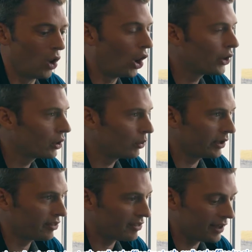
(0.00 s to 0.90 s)

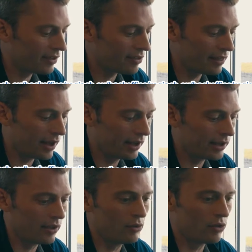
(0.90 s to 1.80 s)
ongoing things, like
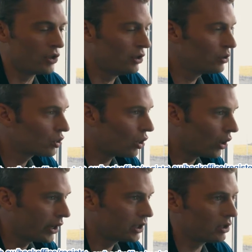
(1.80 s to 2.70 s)
there is a new
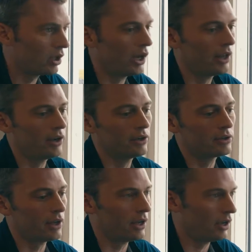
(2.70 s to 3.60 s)
coin
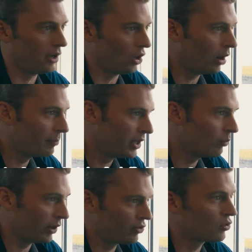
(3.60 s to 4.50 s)
and Omnia
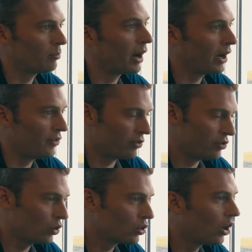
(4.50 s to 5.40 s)
wants to mine this
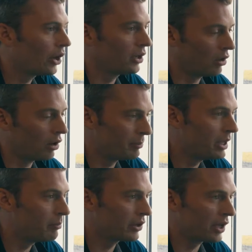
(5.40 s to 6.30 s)
new coin, our
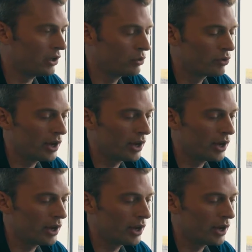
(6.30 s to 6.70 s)
people can do